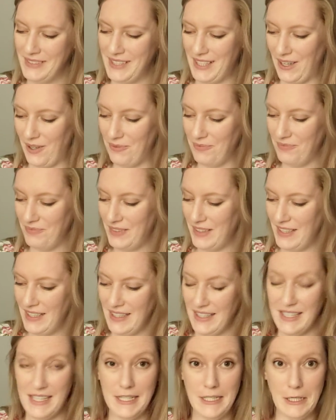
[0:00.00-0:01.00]
So
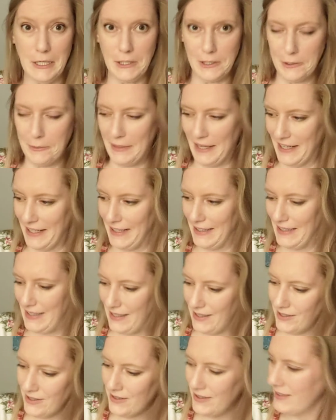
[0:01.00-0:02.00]
he's gonna go back in
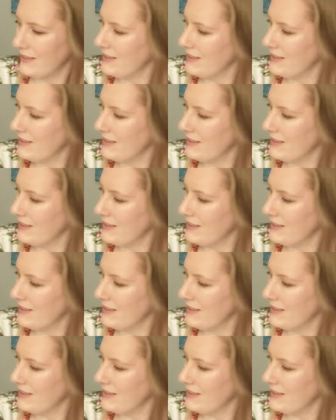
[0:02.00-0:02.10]
there.